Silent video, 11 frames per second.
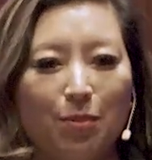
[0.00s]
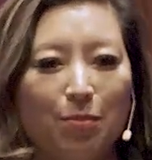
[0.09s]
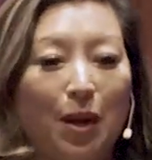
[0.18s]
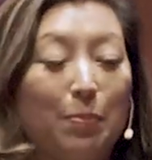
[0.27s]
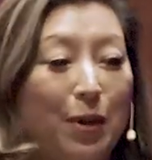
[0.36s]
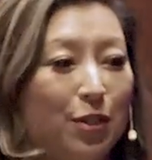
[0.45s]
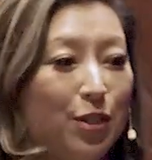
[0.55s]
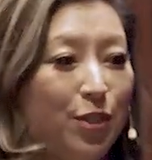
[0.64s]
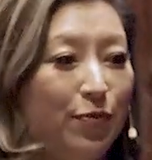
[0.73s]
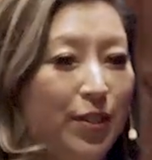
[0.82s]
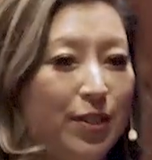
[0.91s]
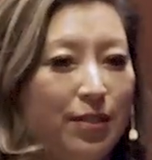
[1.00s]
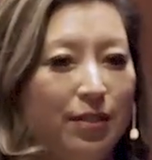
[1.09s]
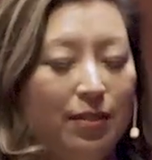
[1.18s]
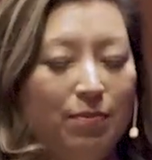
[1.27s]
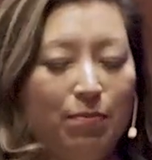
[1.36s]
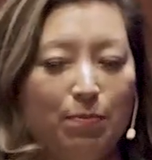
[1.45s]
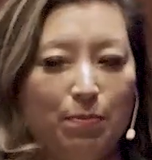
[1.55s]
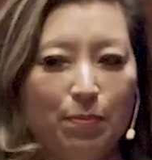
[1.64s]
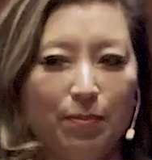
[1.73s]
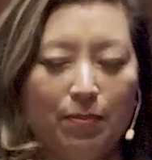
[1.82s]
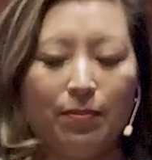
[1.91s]
My parents fixed it,
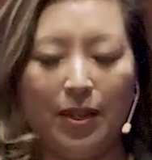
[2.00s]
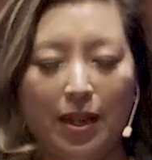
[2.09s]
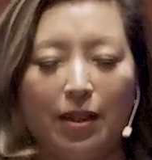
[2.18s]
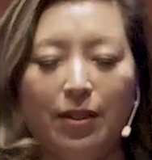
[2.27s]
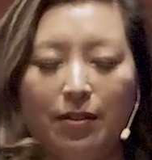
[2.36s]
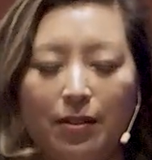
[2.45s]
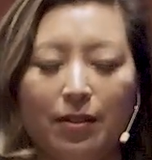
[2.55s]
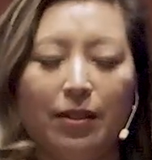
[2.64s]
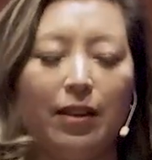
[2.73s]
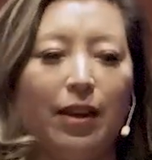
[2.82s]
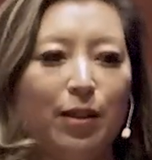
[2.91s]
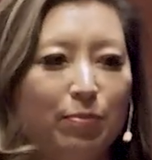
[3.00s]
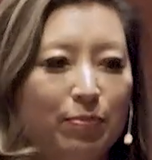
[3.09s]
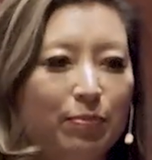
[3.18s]
and I did it again.